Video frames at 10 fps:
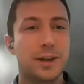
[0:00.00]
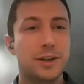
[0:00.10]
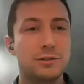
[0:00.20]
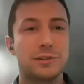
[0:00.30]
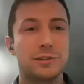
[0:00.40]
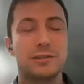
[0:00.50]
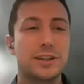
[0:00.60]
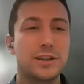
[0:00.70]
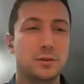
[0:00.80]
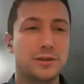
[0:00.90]
Biology Research
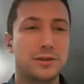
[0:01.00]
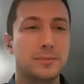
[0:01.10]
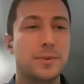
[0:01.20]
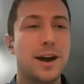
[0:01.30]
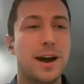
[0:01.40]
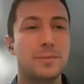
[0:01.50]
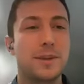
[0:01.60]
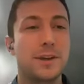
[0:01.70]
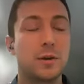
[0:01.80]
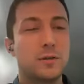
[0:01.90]
Consortium
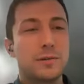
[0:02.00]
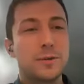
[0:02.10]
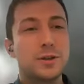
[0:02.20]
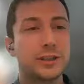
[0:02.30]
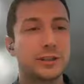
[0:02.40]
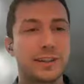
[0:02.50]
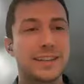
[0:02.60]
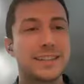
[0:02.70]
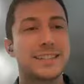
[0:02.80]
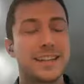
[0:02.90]
that go over machine learning
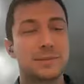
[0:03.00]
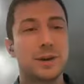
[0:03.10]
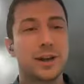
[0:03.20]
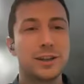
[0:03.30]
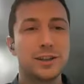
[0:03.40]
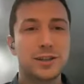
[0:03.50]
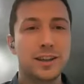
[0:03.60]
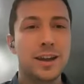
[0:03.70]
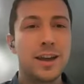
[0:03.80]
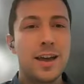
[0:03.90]
and synthetic biology.
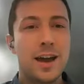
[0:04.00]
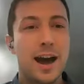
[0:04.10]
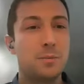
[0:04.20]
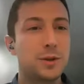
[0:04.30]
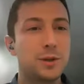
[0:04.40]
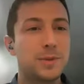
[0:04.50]
Would